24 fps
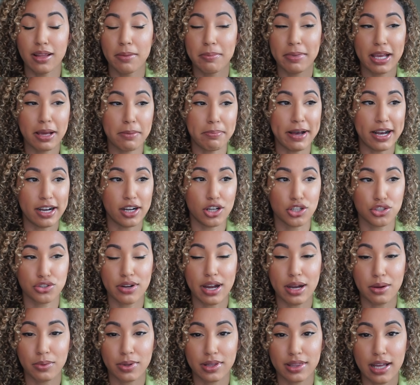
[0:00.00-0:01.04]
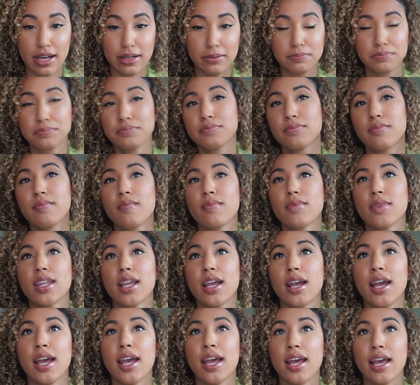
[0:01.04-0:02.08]
let me get back on track with that.
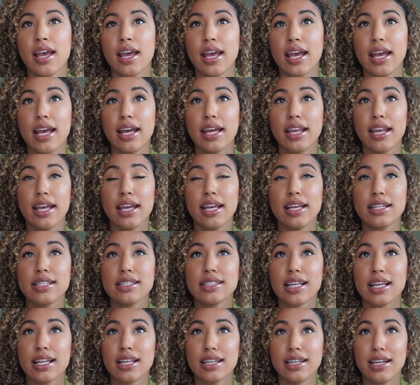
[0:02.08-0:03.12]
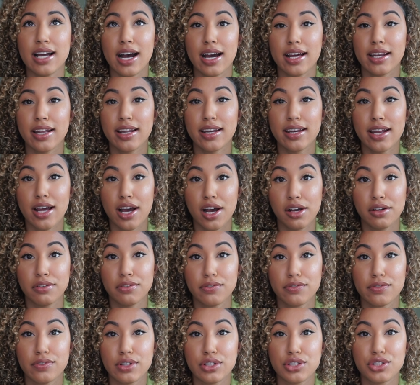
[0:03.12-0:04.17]
It is not
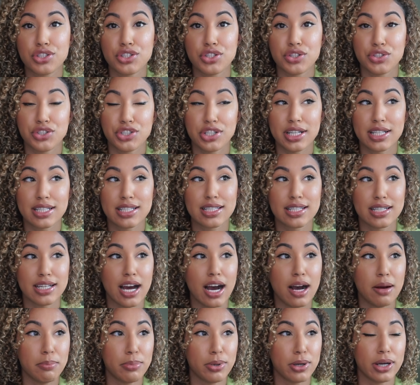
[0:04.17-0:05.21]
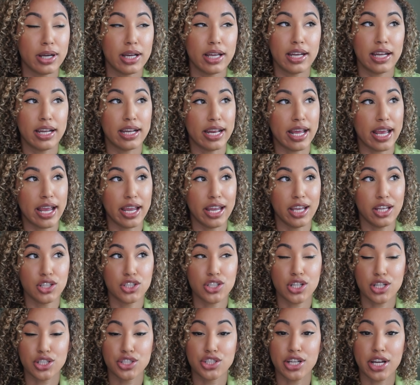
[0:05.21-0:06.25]
enough to just not put an
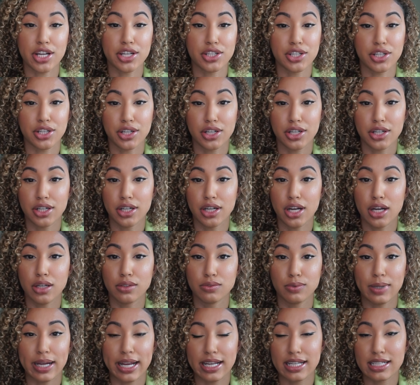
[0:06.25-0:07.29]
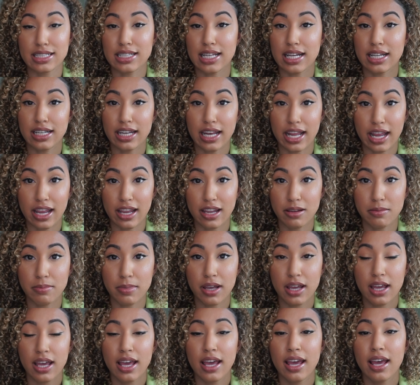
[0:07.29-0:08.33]
age, a gender, a race, a
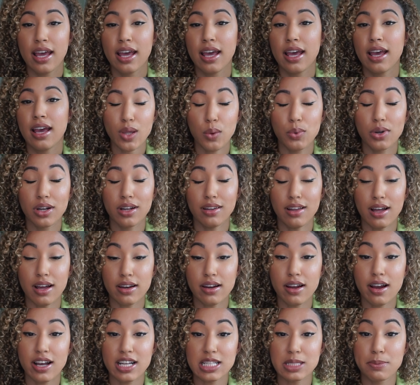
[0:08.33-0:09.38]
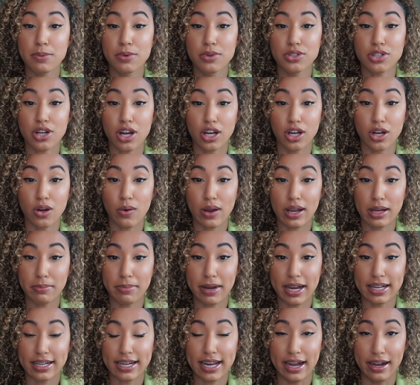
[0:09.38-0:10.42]
name. What a lot of hospitals are going
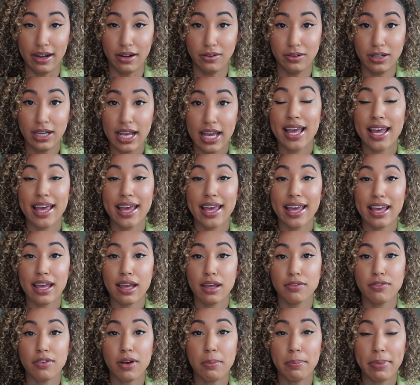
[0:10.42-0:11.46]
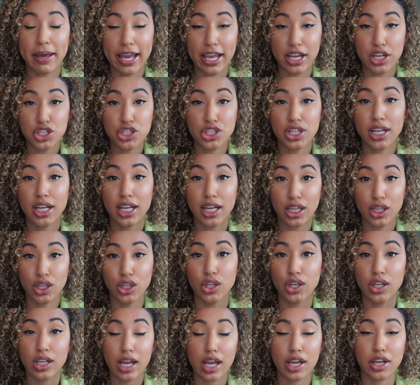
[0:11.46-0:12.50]
by now, if a patient can
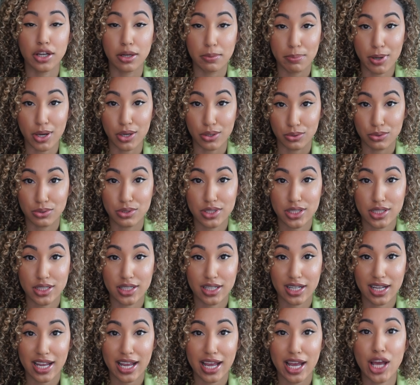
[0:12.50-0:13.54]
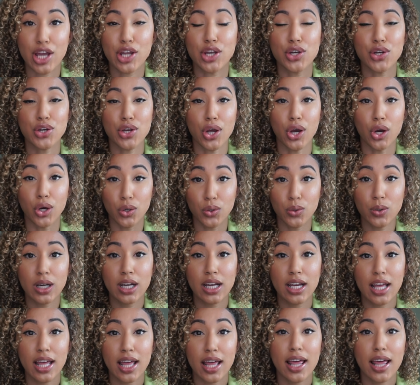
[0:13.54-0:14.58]
look at your post and know